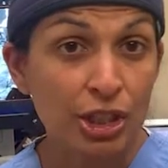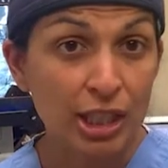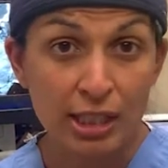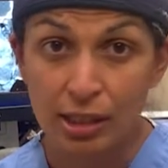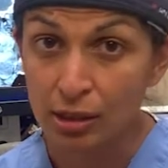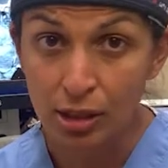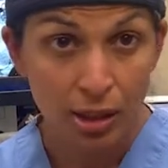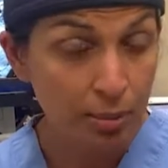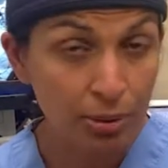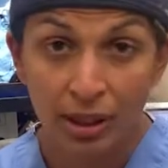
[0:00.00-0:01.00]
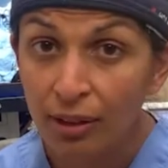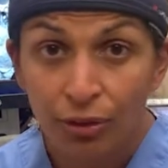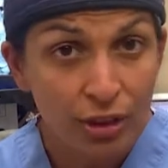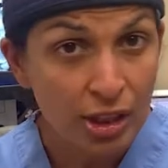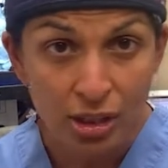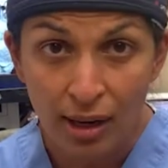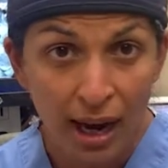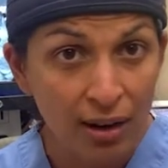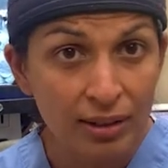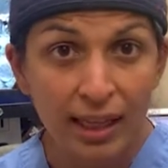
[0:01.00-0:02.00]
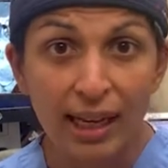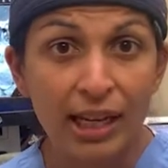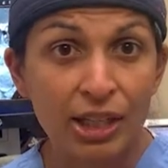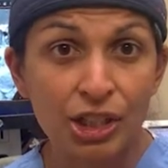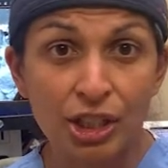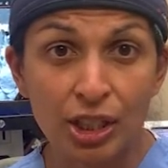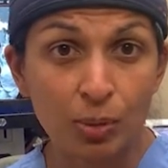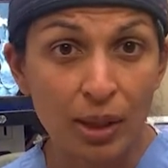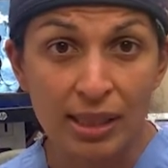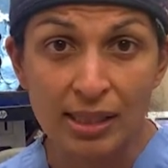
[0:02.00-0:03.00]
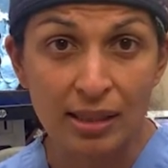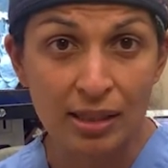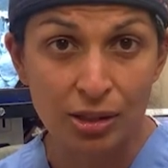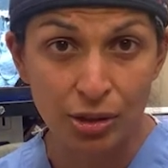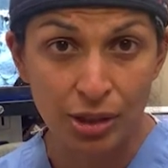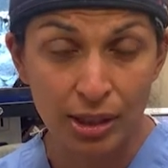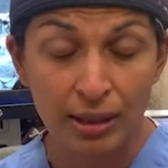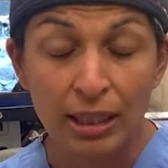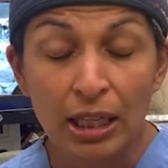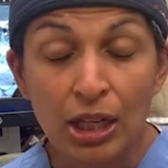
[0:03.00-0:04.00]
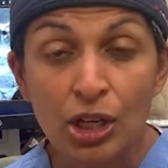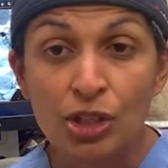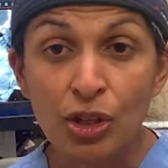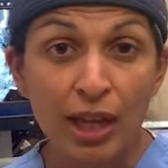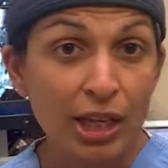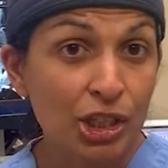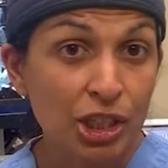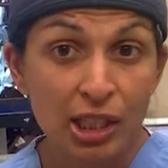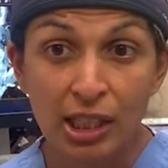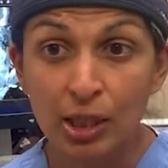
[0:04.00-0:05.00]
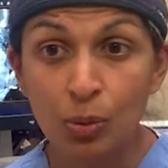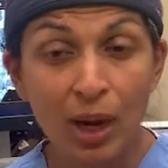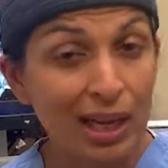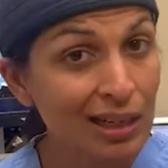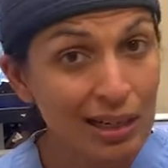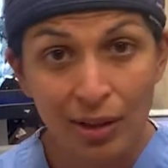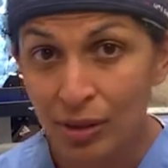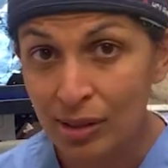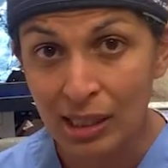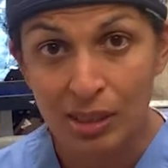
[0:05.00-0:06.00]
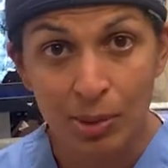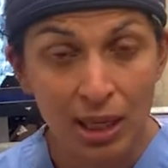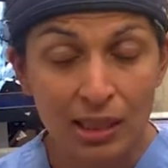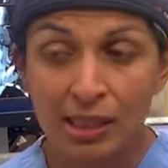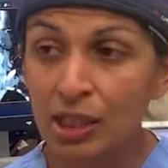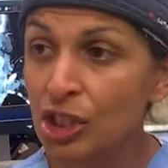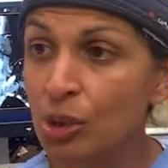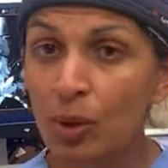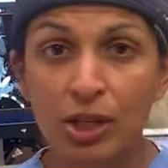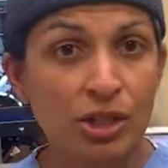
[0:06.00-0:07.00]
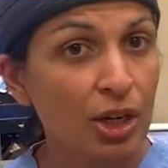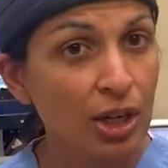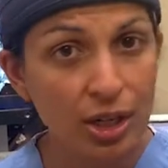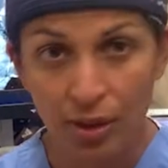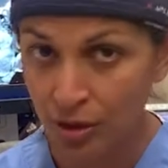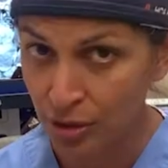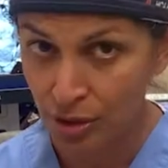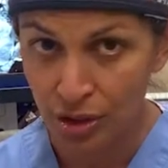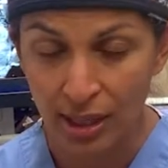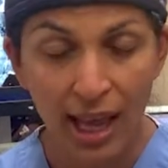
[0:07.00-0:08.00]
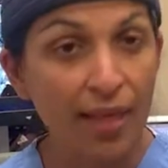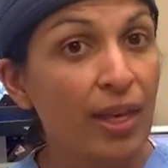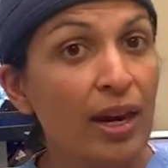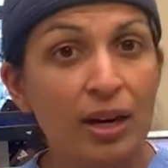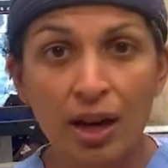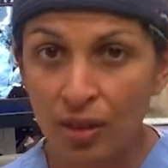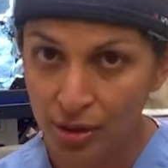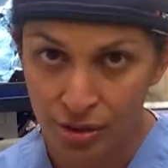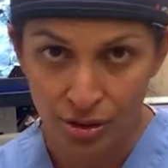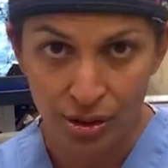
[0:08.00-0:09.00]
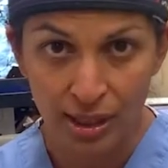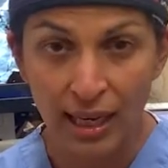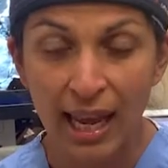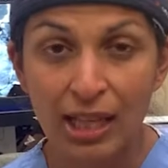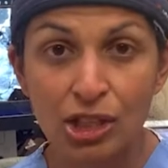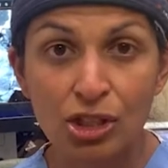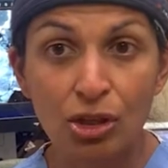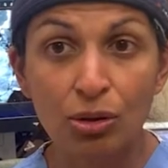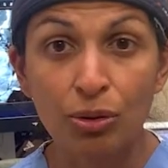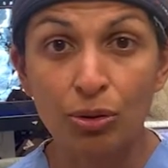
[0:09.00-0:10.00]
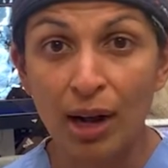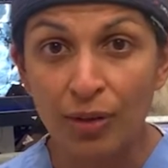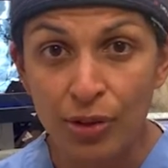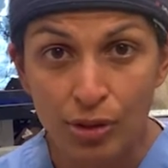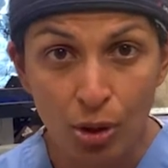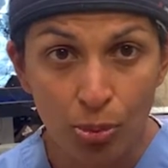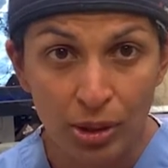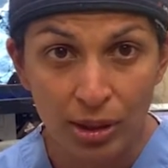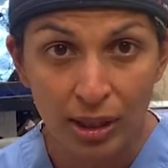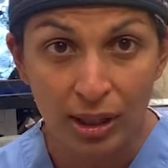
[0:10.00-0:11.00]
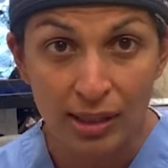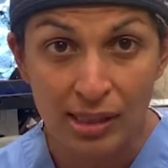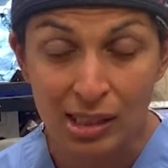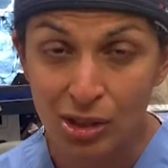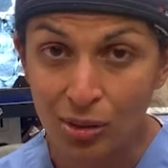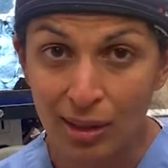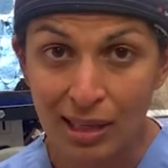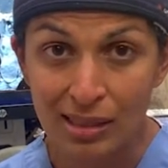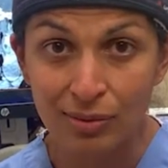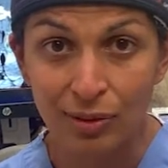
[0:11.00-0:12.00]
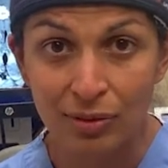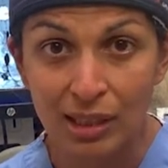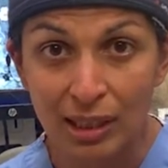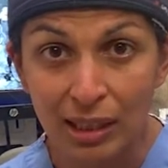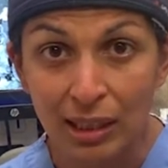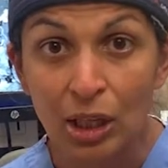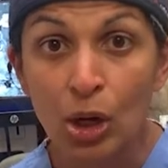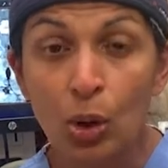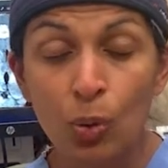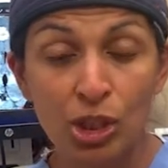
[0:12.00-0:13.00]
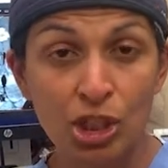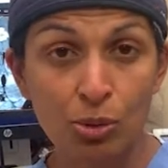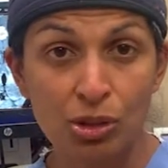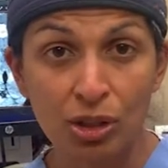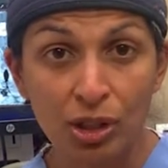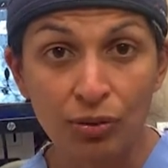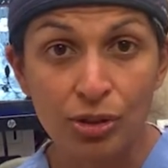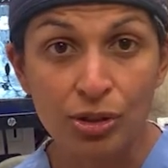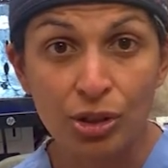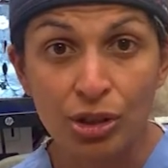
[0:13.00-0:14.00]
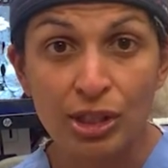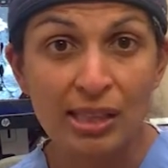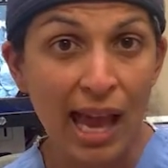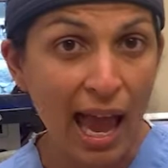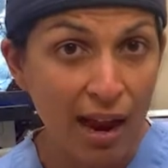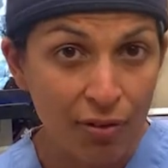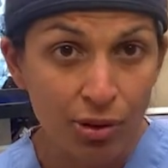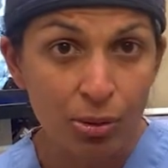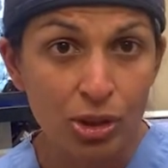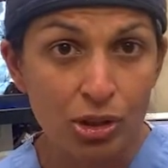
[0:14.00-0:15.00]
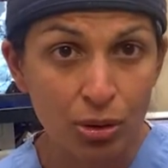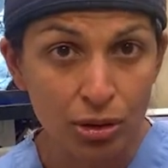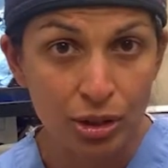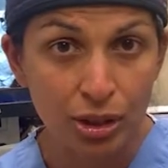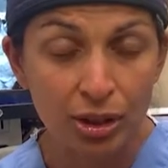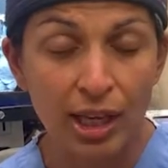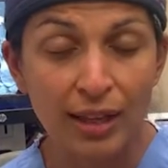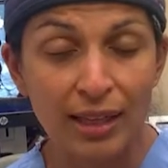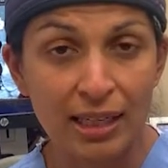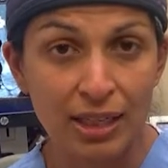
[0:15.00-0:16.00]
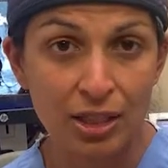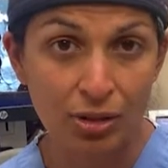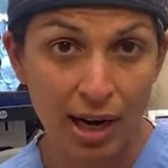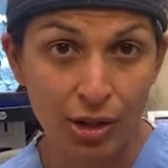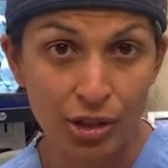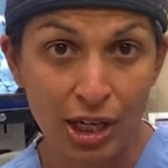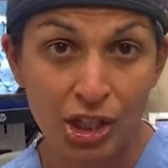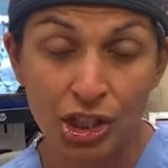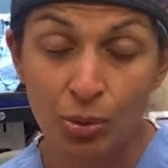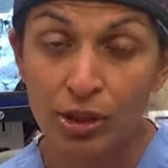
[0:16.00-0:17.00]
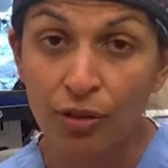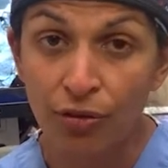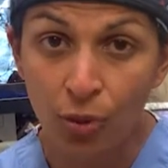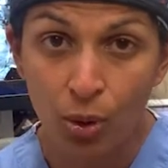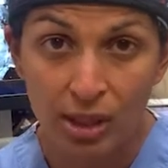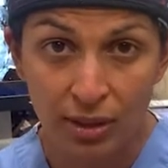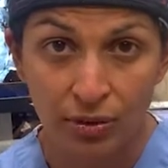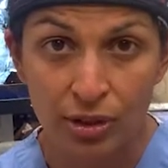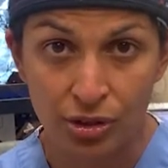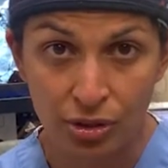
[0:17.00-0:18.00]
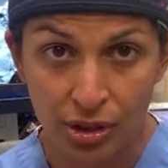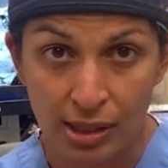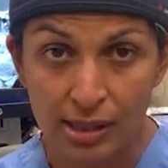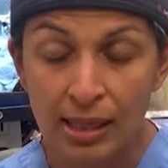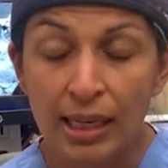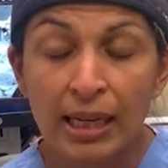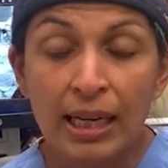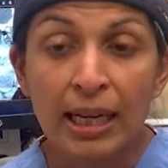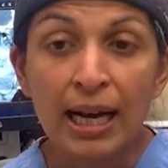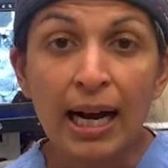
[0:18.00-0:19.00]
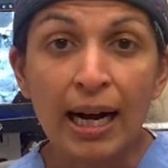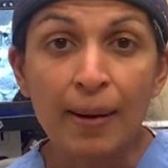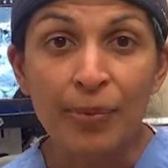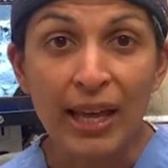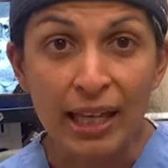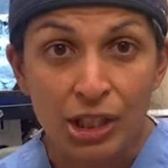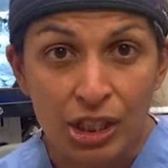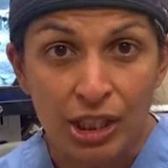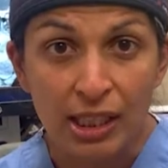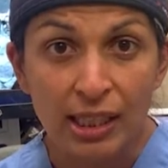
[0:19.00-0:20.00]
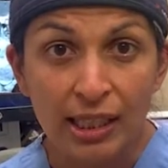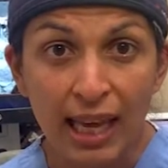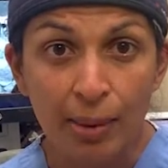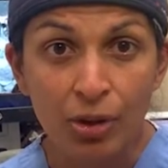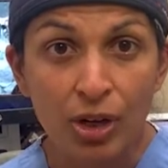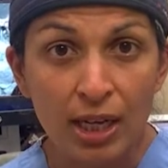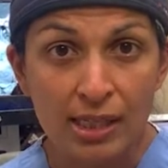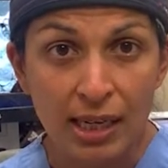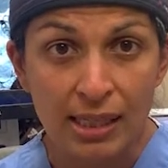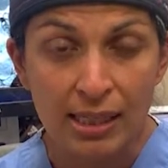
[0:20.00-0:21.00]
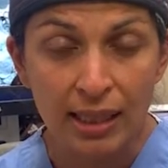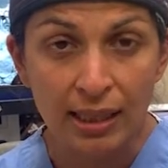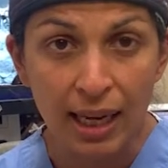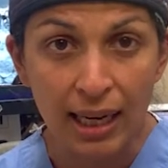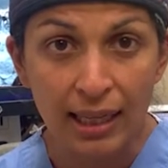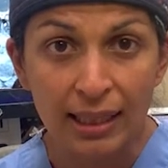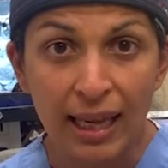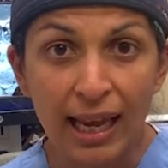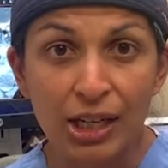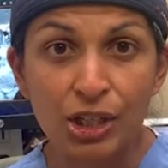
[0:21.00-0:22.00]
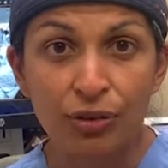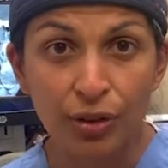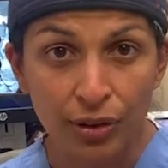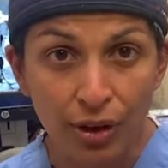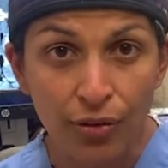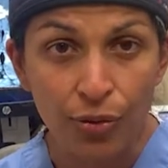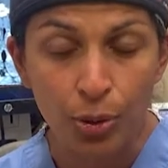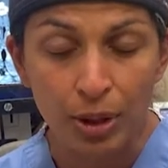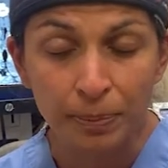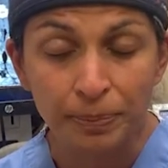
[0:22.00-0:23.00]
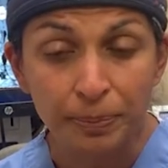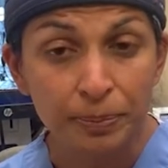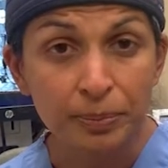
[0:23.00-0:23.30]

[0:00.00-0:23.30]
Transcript: This completely freaked her out and she didn't wanna see the surgeon. So then she waited another 6 months and she went and saw another surgeon and then another surgeon. And so throughout this whole period since 2015, when she was looking for surgeons, everyone told her that they needed to crack her chest. She went to 4 different surgeons. Then she came across us online and she filled out a form